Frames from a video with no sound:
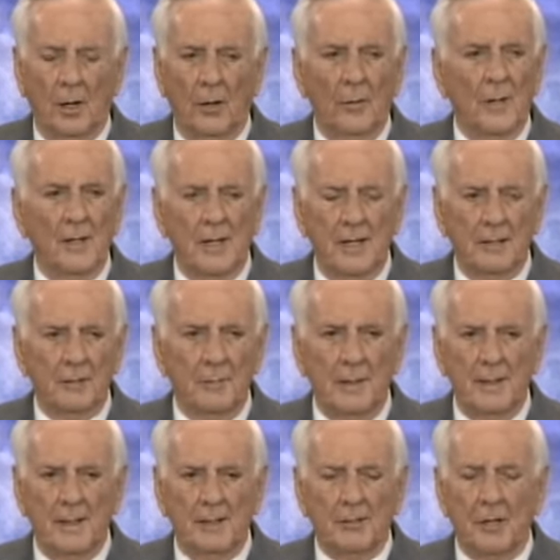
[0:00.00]
Chloe
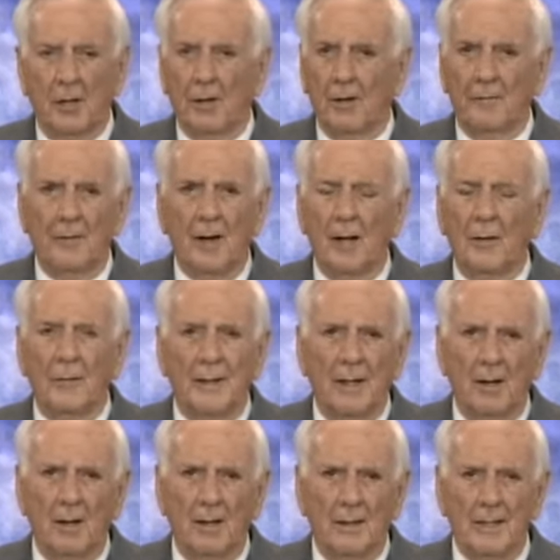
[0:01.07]
tells me that y'all are
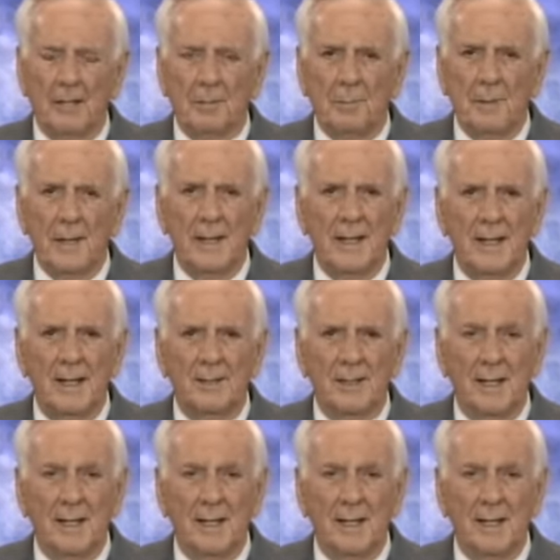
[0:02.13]
following all these men.